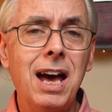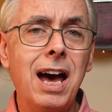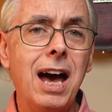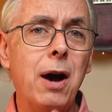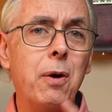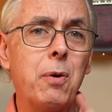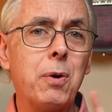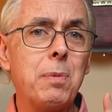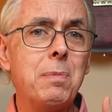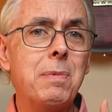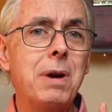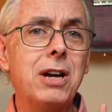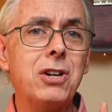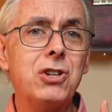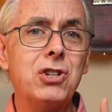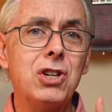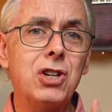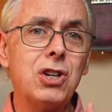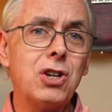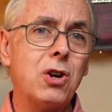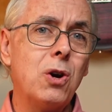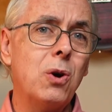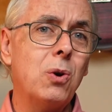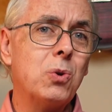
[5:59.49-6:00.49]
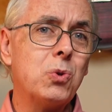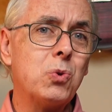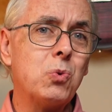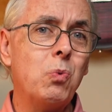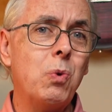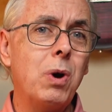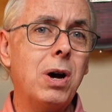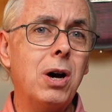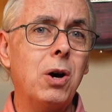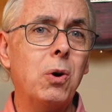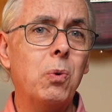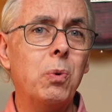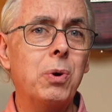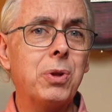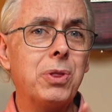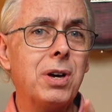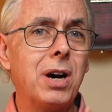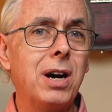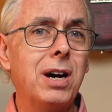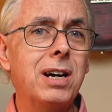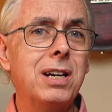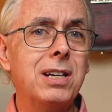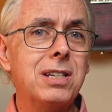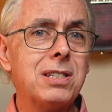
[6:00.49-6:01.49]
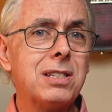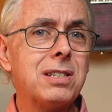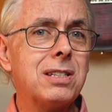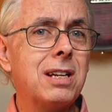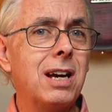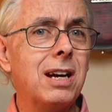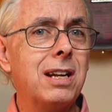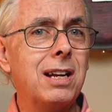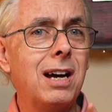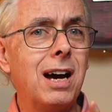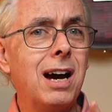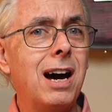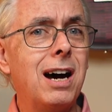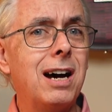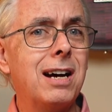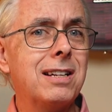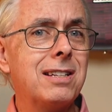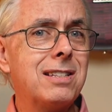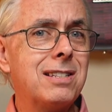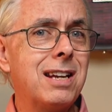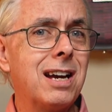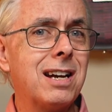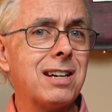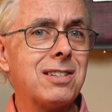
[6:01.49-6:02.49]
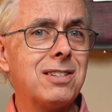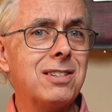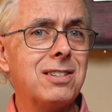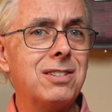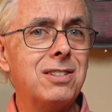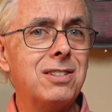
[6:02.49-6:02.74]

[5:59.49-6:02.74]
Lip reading: I would imagine it goes well with ice on a hot Texas